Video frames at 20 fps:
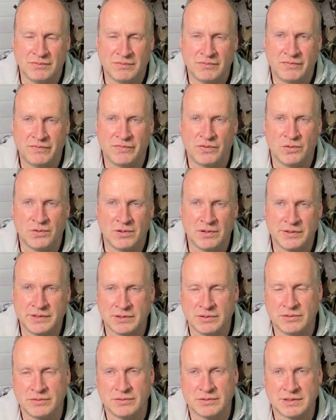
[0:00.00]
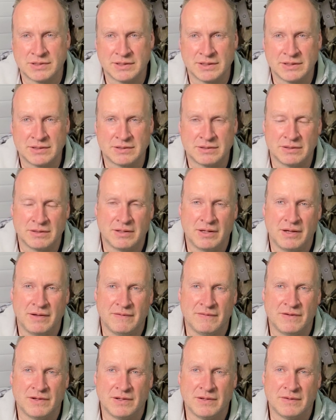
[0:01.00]
04 to 06, it'll
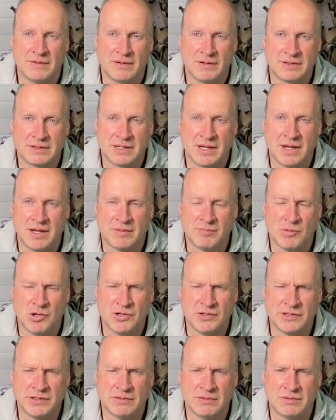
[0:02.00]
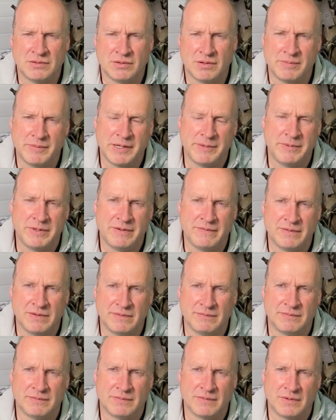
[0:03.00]
have a tach module, or maybe
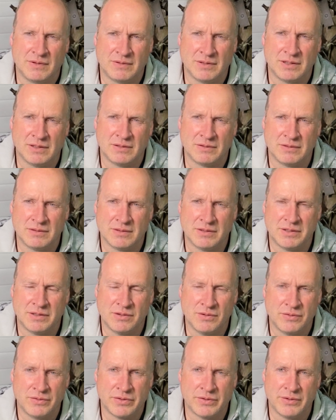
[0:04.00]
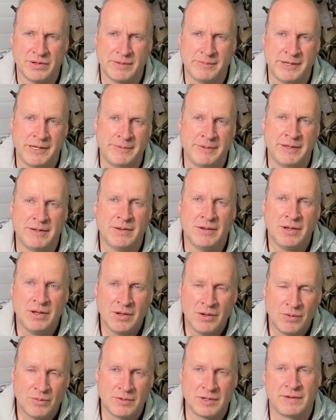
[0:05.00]
even a little earlier, 03 maybe.
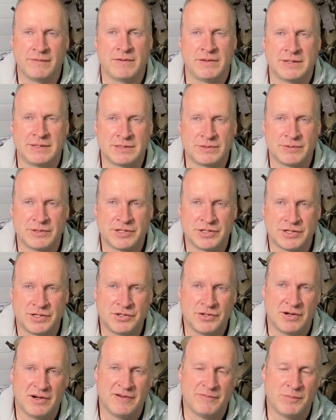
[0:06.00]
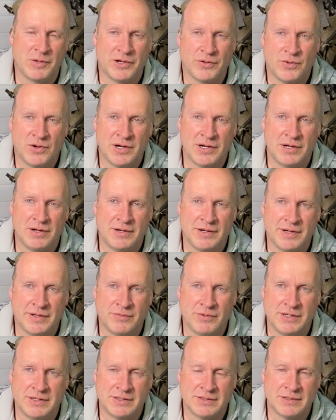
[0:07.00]
Whenever they switched to drive-by-wire
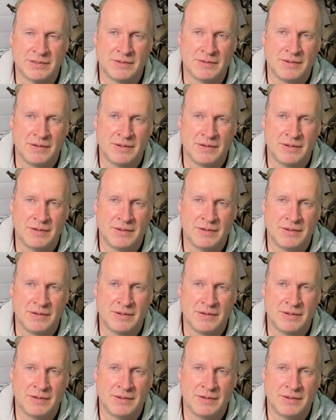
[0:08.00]
anyways,